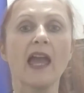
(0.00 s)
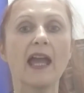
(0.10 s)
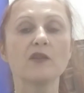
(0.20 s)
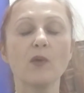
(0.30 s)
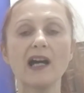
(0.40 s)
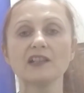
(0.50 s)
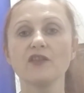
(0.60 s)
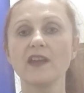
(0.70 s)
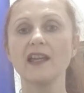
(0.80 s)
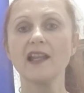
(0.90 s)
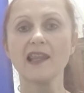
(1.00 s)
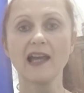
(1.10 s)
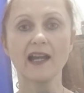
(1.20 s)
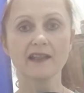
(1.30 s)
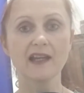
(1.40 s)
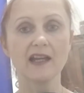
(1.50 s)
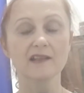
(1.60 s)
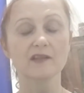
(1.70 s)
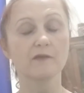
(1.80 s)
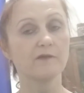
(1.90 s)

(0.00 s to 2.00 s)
And while you're there, like us,